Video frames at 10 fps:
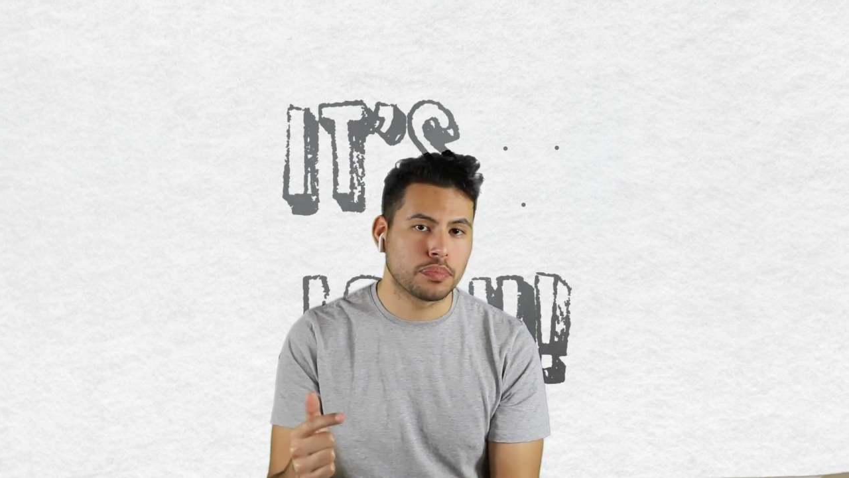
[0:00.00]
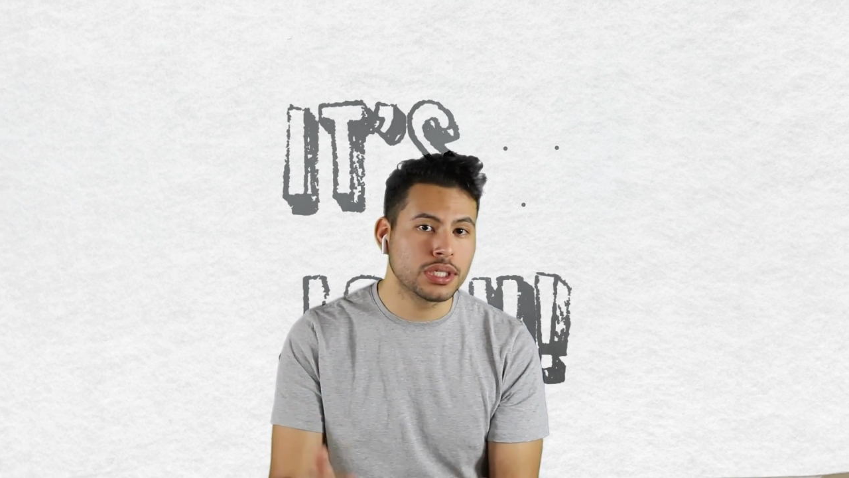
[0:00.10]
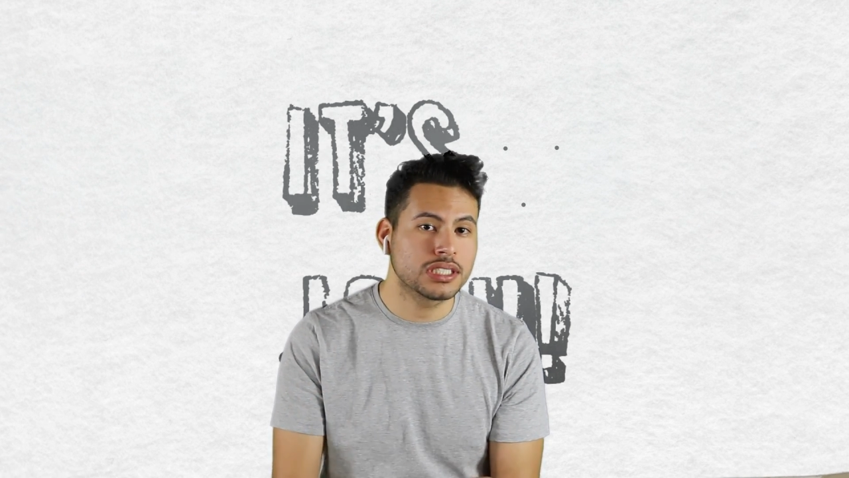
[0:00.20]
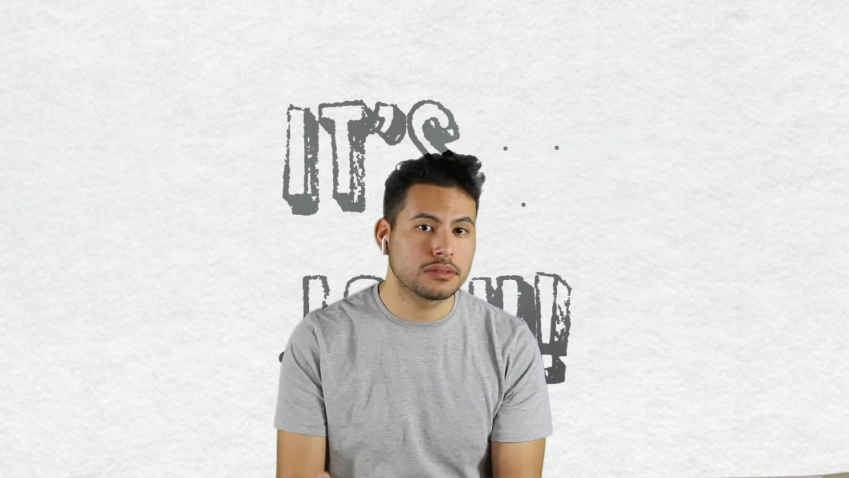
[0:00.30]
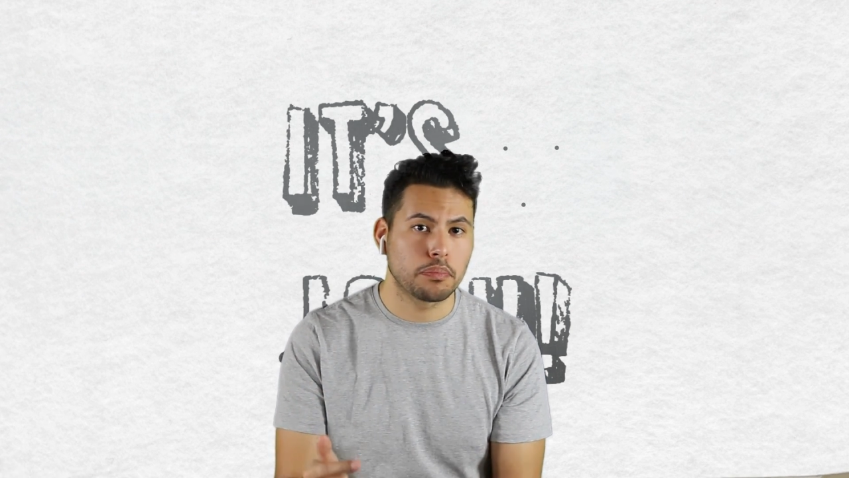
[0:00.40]

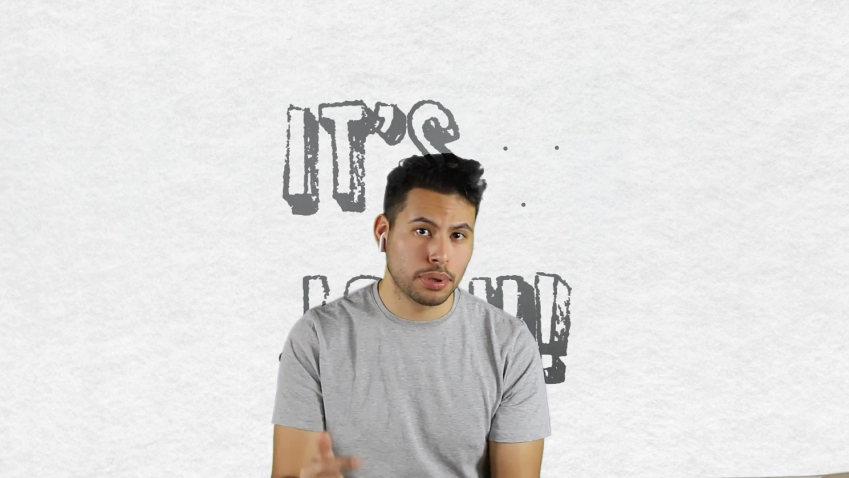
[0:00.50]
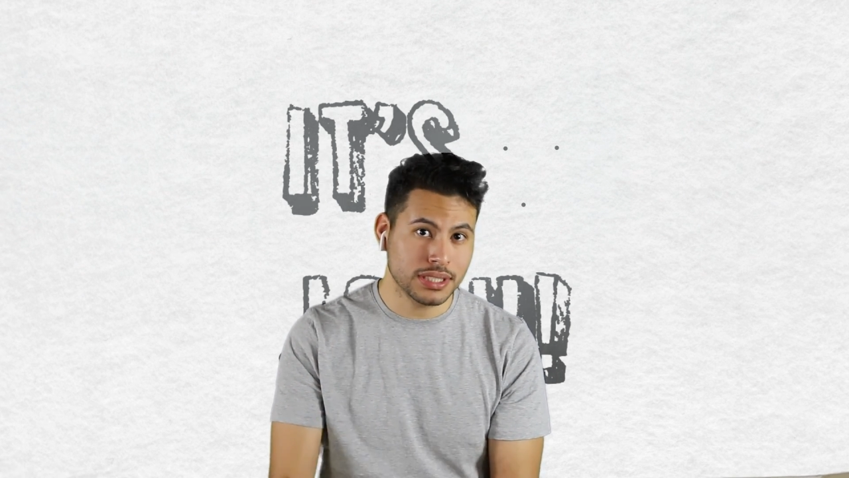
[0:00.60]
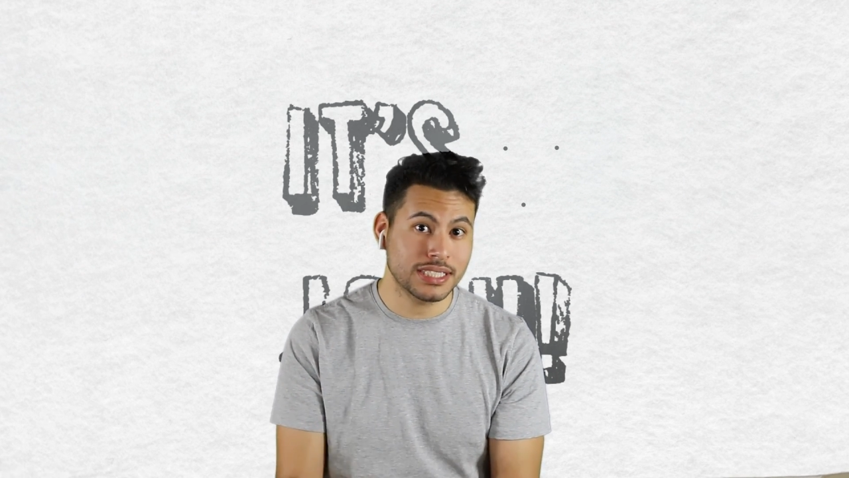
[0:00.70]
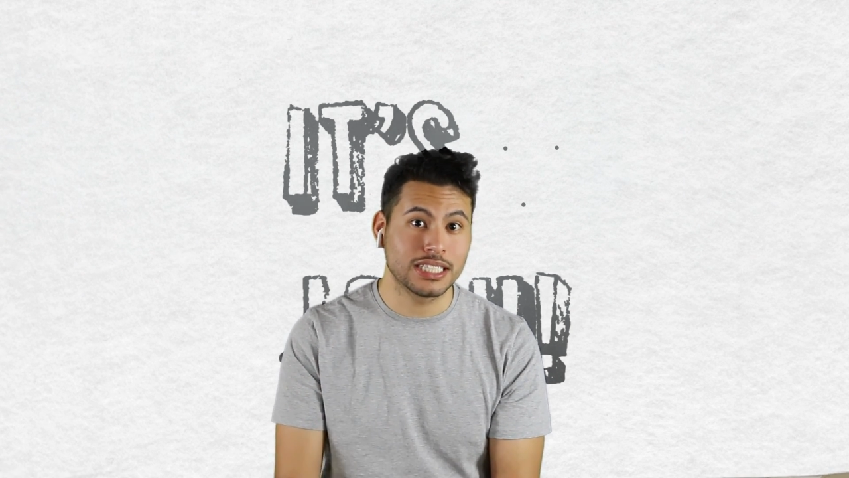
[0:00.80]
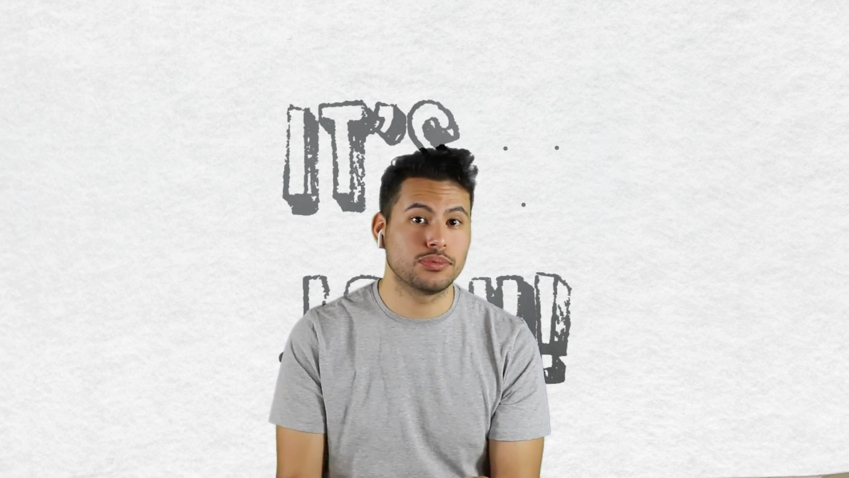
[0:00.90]

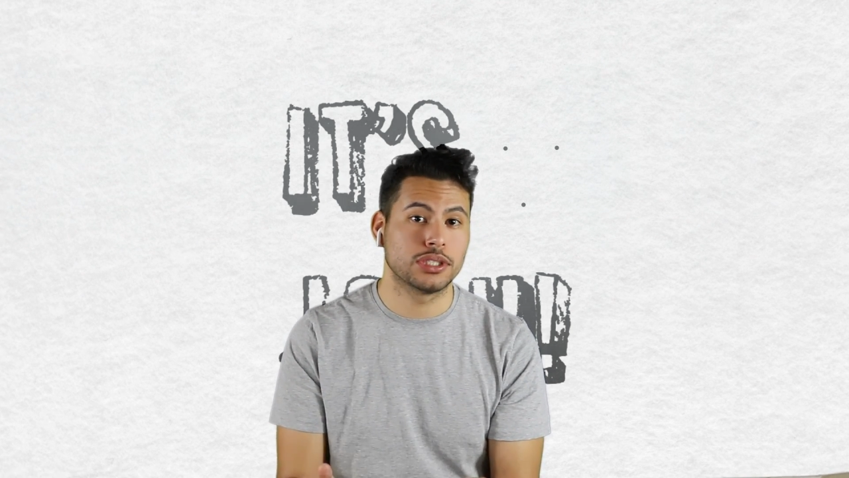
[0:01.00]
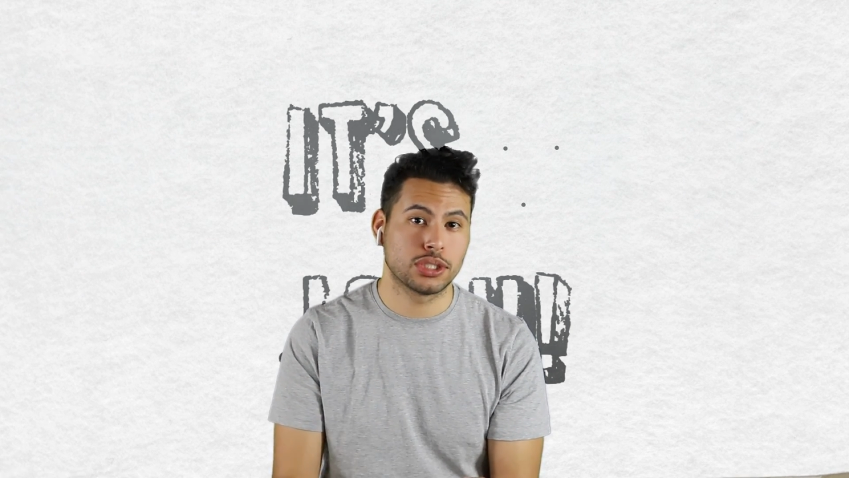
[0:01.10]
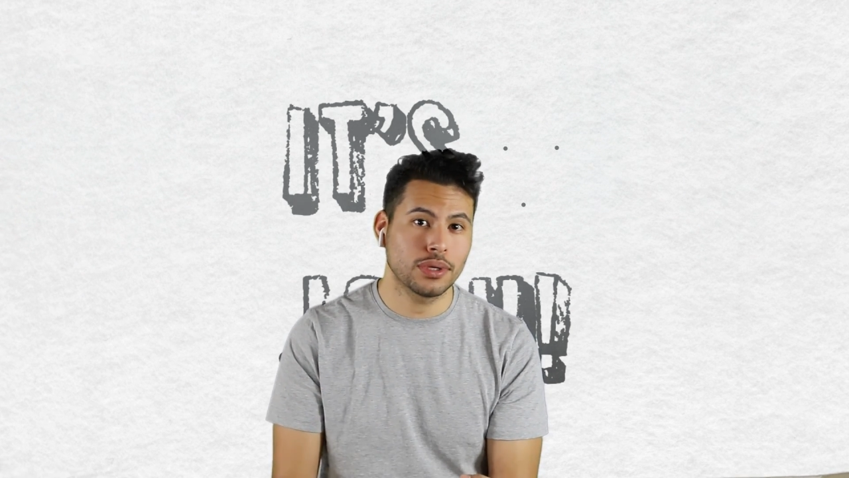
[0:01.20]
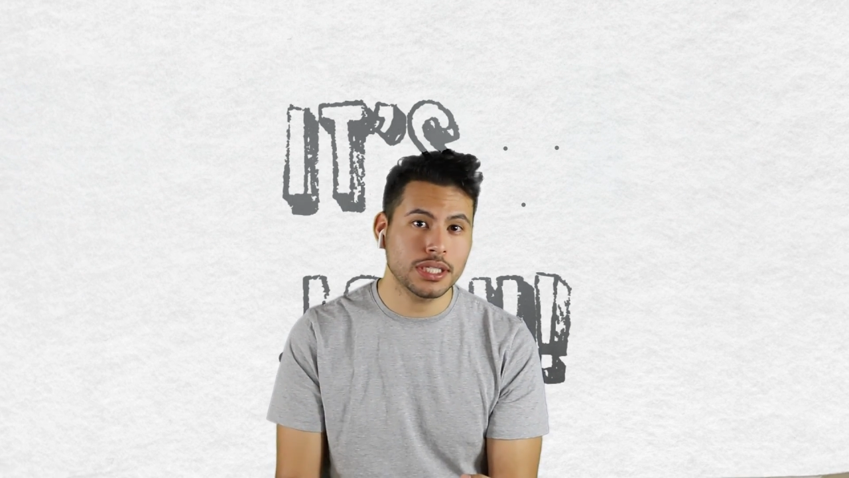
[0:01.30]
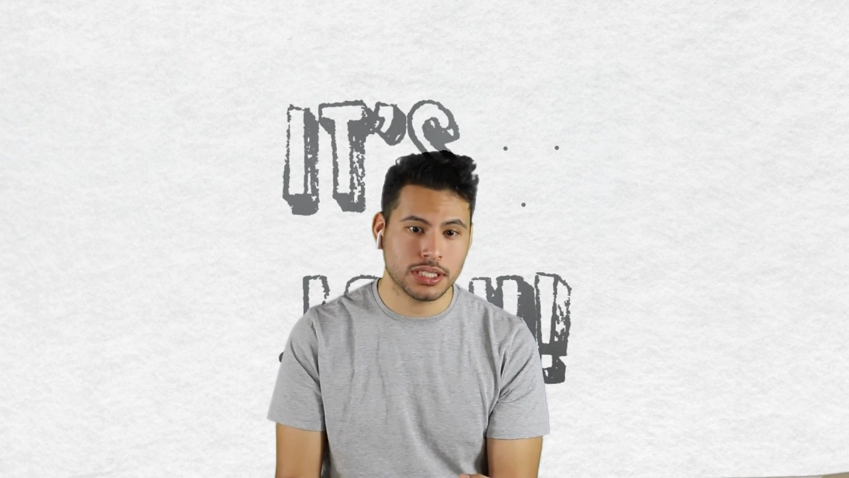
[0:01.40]
puts these
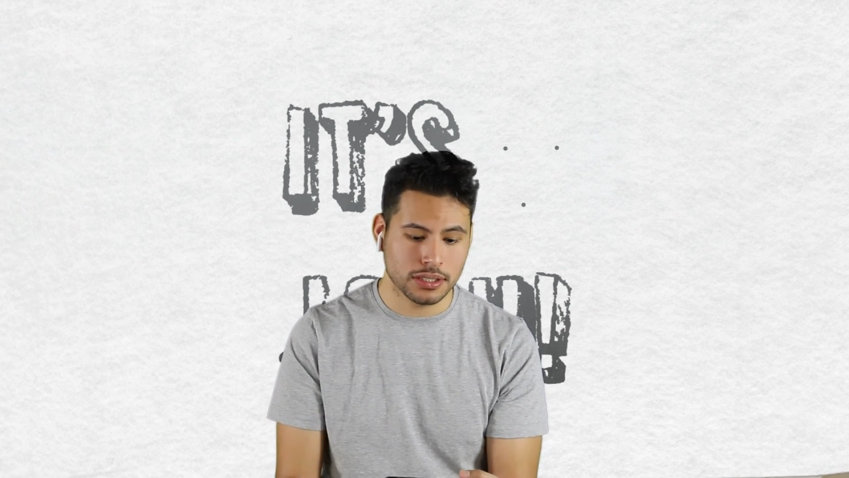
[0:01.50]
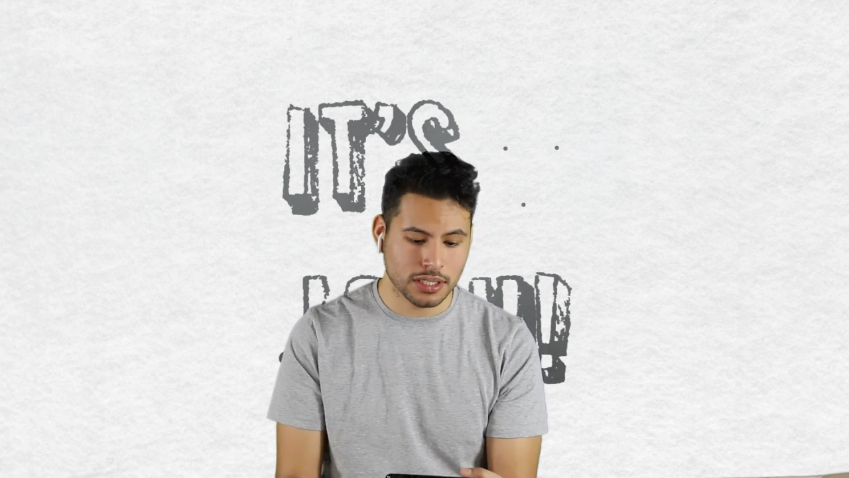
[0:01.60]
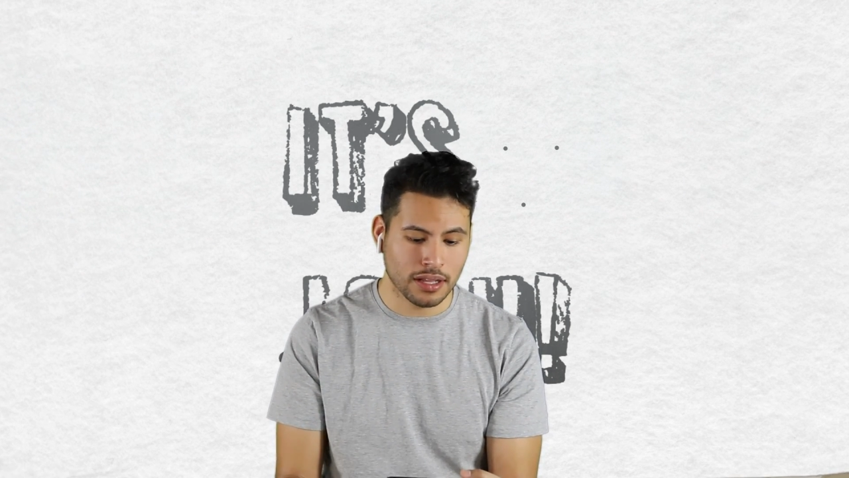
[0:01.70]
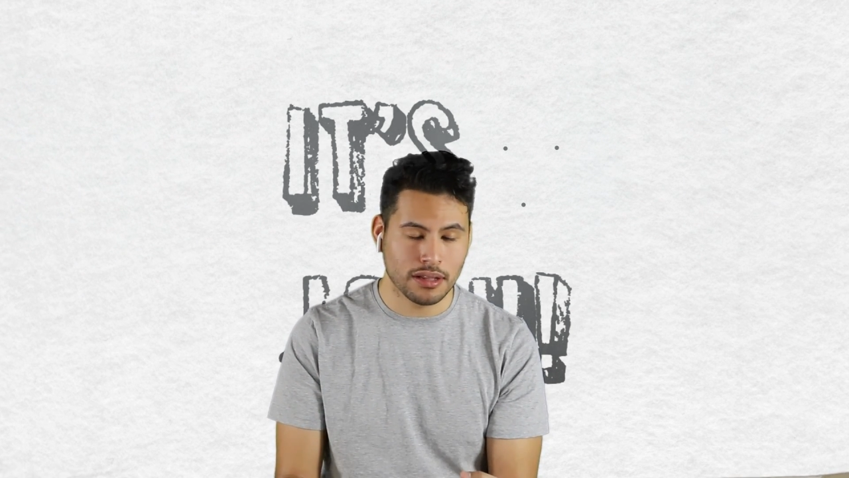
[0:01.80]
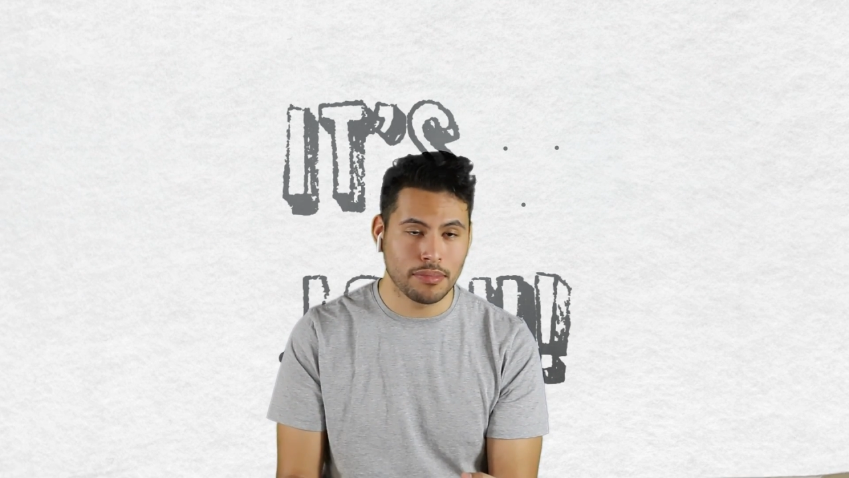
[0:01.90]
restrictions
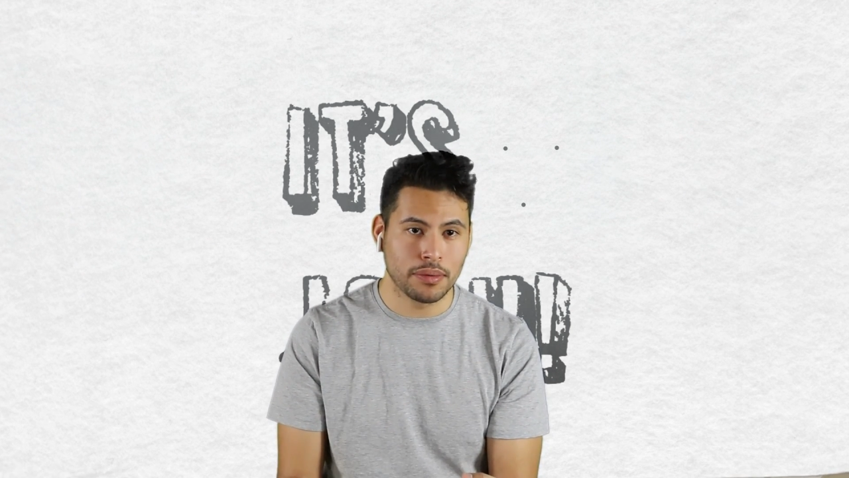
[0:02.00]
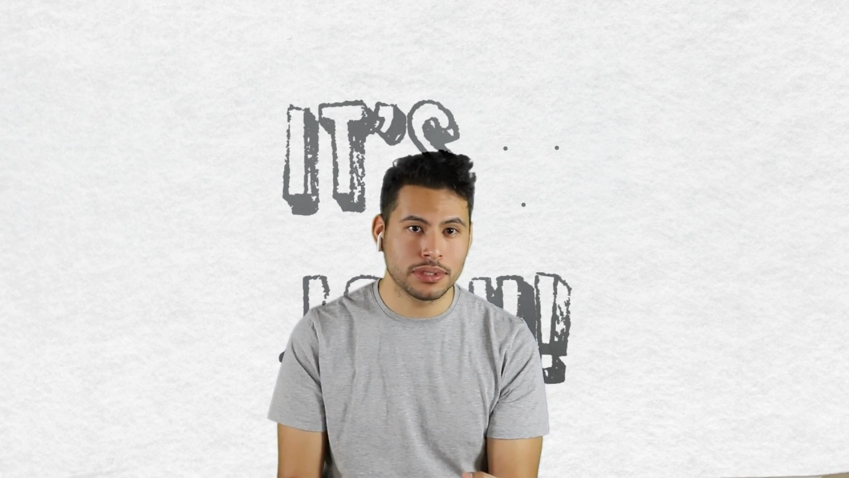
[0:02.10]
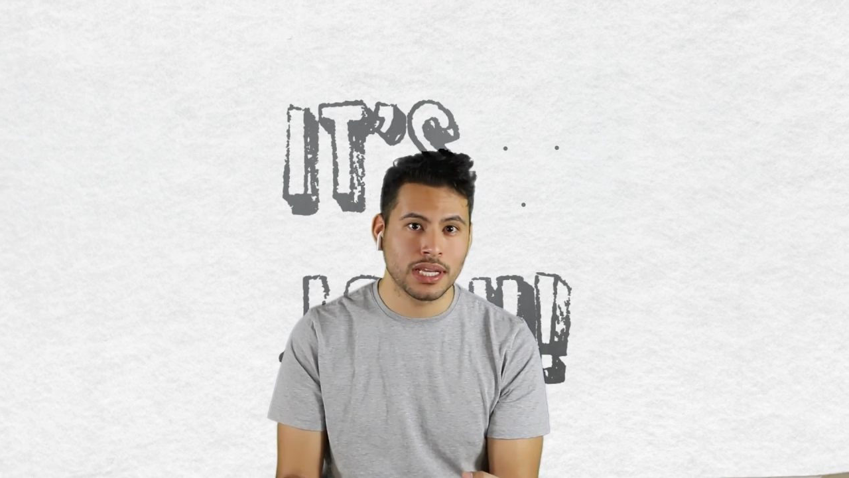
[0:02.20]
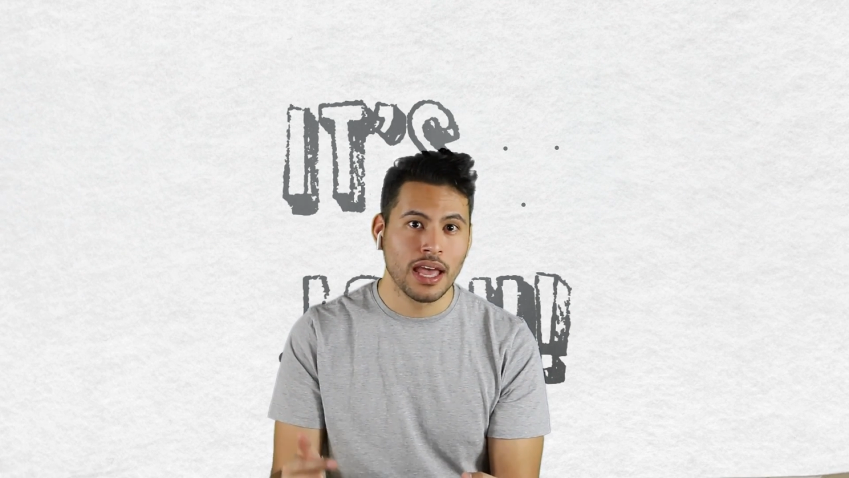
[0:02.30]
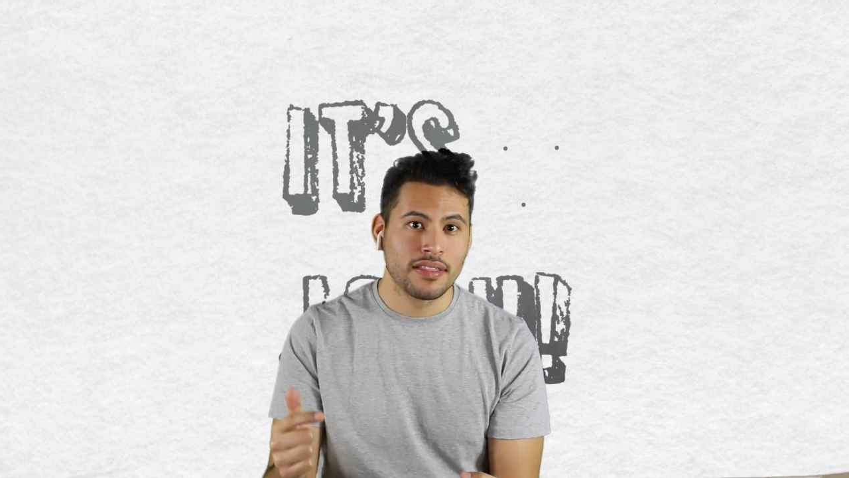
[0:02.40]
on the members